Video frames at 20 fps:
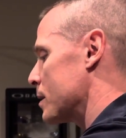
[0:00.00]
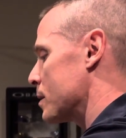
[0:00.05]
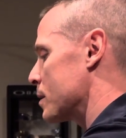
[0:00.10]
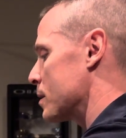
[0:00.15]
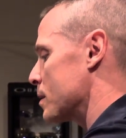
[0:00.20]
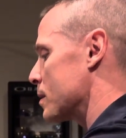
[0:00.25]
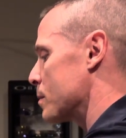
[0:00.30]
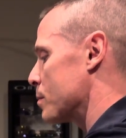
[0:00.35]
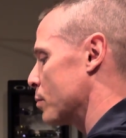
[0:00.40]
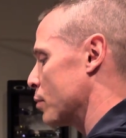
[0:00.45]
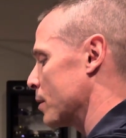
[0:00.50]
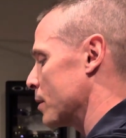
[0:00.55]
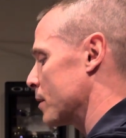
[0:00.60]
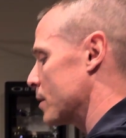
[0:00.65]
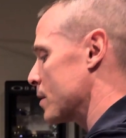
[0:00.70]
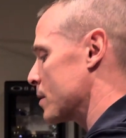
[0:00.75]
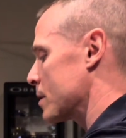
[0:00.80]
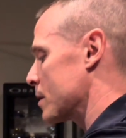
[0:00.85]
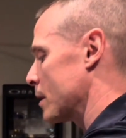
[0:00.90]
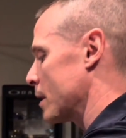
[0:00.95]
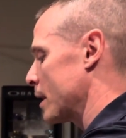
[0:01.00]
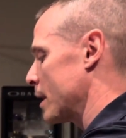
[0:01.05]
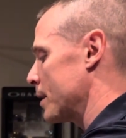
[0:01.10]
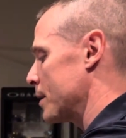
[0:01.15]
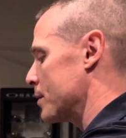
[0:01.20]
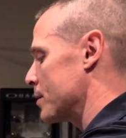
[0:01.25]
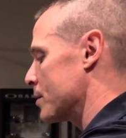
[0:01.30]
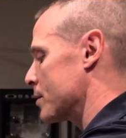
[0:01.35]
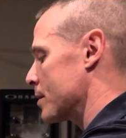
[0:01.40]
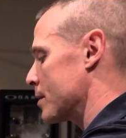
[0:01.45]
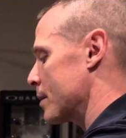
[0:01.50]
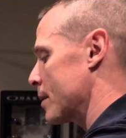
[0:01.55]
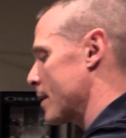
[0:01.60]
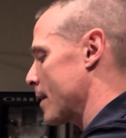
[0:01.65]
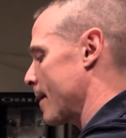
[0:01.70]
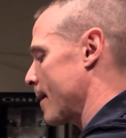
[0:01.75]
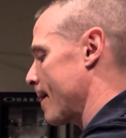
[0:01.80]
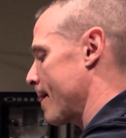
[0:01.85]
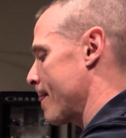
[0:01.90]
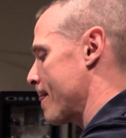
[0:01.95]
just put this lens
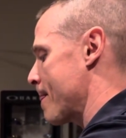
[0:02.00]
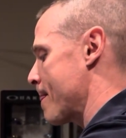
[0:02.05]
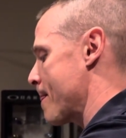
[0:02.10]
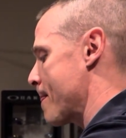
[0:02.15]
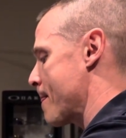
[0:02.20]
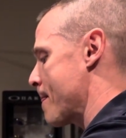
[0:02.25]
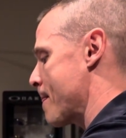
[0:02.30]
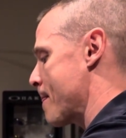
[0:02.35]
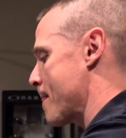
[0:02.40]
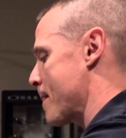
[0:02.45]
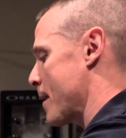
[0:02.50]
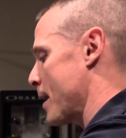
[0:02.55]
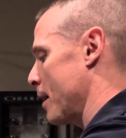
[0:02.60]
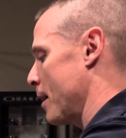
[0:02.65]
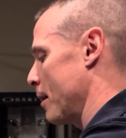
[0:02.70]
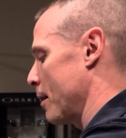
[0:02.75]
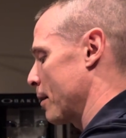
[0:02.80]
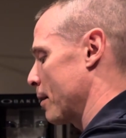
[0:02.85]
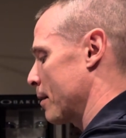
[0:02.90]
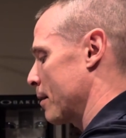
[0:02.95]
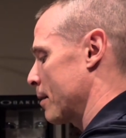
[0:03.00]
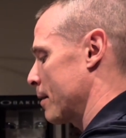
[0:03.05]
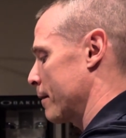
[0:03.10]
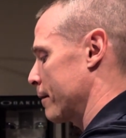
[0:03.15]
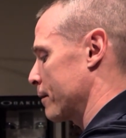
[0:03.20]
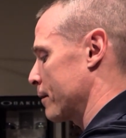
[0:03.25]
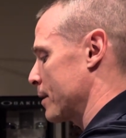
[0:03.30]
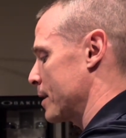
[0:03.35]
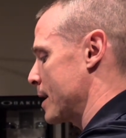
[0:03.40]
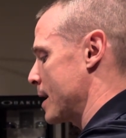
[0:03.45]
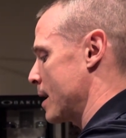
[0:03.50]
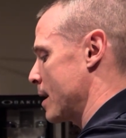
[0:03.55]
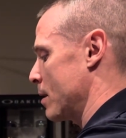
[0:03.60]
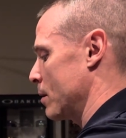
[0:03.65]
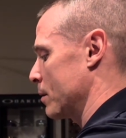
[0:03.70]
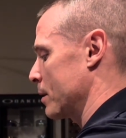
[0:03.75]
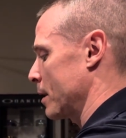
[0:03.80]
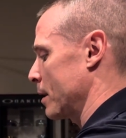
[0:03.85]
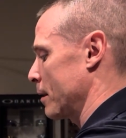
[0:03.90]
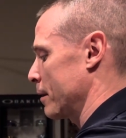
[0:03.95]
here for
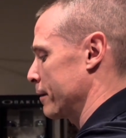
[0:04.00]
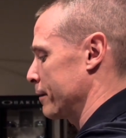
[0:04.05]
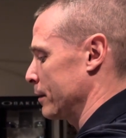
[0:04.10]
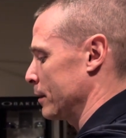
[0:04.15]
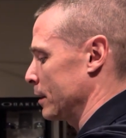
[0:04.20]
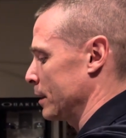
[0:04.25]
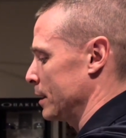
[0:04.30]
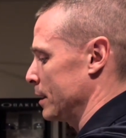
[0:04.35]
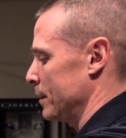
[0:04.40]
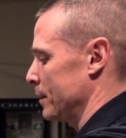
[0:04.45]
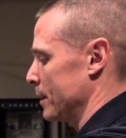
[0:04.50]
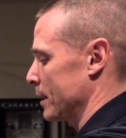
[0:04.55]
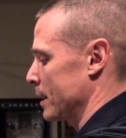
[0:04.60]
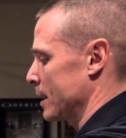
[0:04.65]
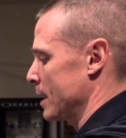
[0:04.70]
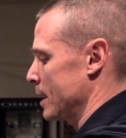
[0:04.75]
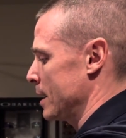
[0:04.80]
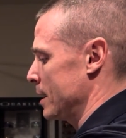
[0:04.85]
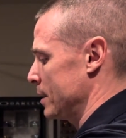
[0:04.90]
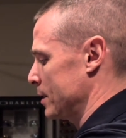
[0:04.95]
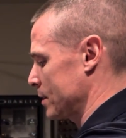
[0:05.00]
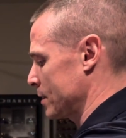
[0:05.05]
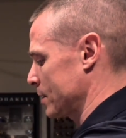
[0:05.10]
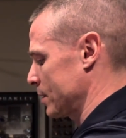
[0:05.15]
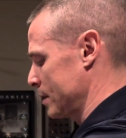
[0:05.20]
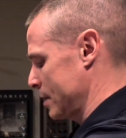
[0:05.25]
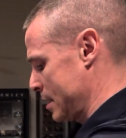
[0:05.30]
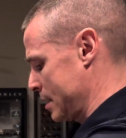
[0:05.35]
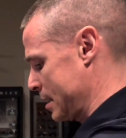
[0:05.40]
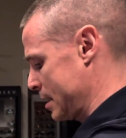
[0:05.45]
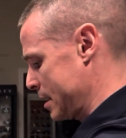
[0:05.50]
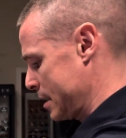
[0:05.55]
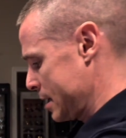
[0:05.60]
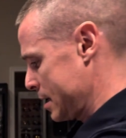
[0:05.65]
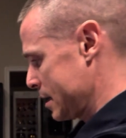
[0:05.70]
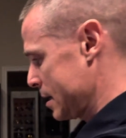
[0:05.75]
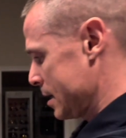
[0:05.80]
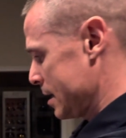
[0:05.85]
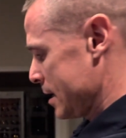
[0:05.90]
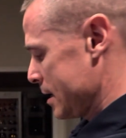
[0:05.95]
now, carefully in the case.
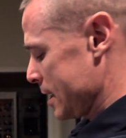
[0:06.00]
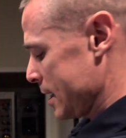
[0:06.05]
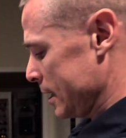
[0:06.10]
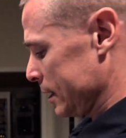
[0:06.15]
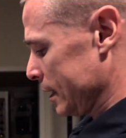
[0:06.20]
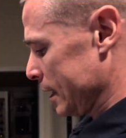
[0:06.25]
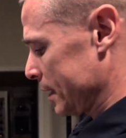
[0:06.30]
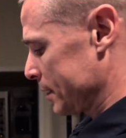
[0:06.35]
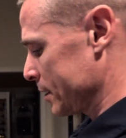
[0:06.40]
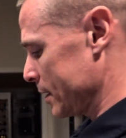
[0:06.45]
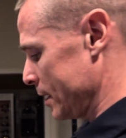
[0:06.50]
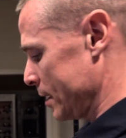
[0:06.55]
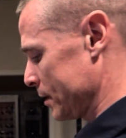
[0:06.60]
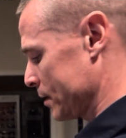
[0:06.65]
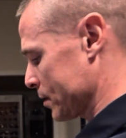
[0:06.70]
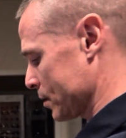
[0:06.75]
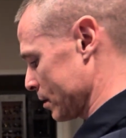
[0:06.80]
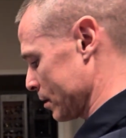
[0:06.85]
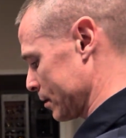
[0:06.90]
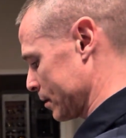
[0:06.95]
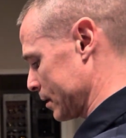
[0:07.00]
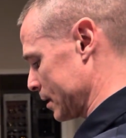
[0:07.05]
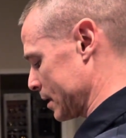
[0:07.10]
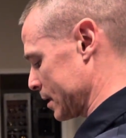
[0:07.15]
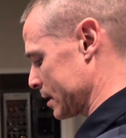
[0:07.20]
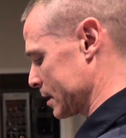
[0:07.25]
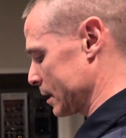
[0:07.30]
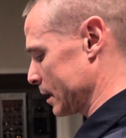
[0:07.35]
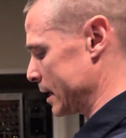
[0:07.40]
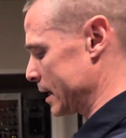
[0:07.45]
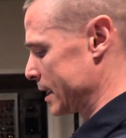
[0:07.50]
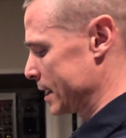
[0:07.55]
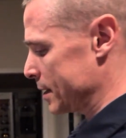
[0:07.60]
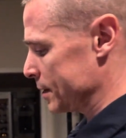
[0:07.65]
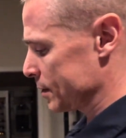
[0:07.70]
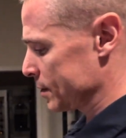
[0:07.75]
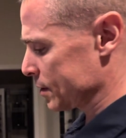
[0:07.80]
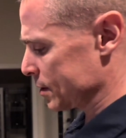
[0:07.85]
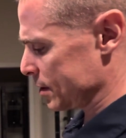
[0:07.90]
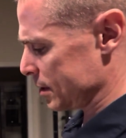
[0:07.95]
And let's insert this
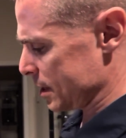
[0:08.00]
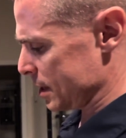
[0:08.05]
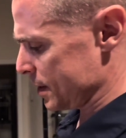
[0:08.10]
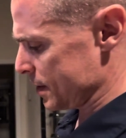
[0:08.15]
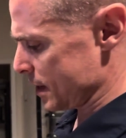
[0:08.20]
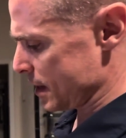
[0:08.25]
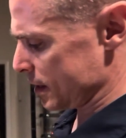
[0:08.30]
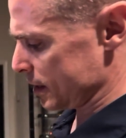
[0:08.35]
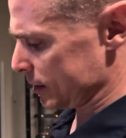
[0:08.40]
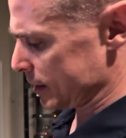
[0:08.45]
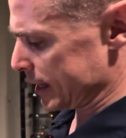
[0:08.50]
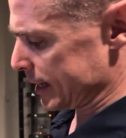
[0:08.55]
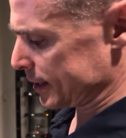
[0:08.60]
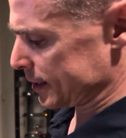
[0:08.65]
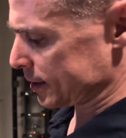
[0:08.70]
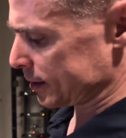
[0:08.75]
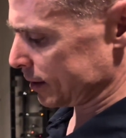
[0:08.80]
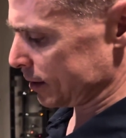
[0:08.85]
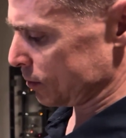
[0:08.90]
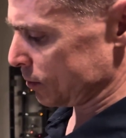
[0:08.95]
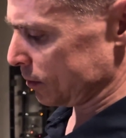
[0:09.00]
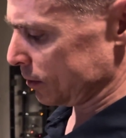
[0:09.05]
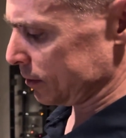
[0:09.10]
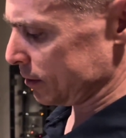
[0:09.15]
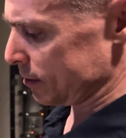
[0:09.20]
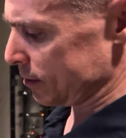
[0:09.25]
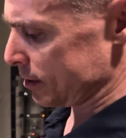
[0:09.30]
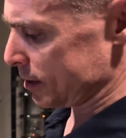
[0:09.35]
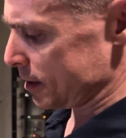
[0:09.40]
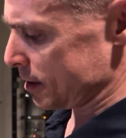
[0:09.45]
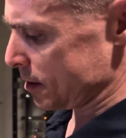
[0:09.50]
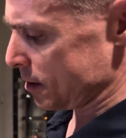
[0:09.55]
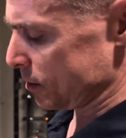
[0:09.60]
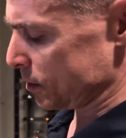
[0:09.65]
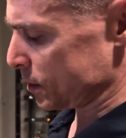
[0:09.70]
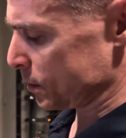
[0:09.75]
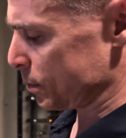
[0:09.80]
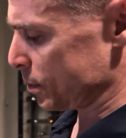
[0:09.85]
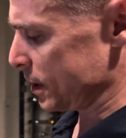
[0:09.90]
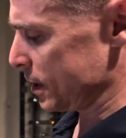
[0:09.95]
lens, and then lastly, we'll do the
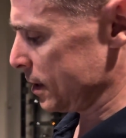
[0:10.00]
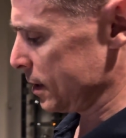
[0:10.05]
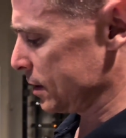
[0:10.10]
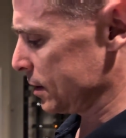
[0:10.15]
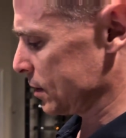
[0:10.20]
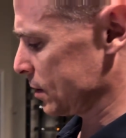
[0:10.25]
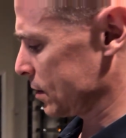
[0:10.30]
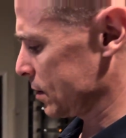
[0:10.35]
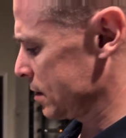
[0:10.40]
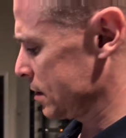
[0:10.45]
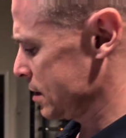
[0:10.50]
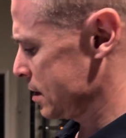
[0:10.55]
nose piece.